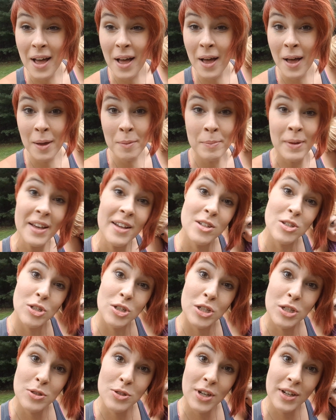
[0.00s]
uh, make
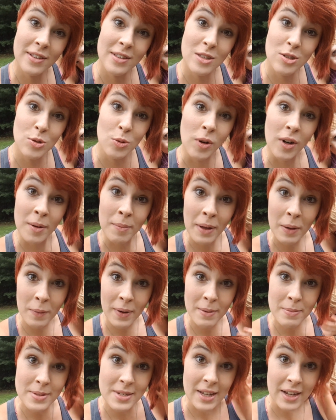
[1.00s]
sure you check the store on my
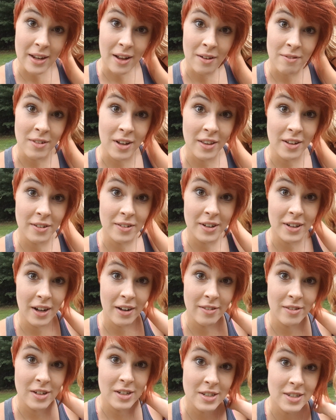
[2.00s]
website on relic
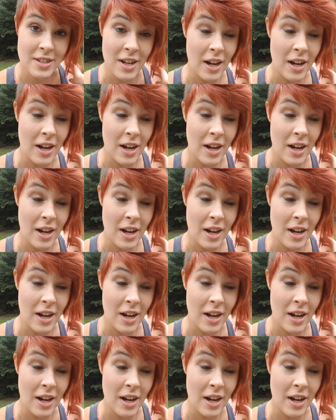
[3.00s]
recoverist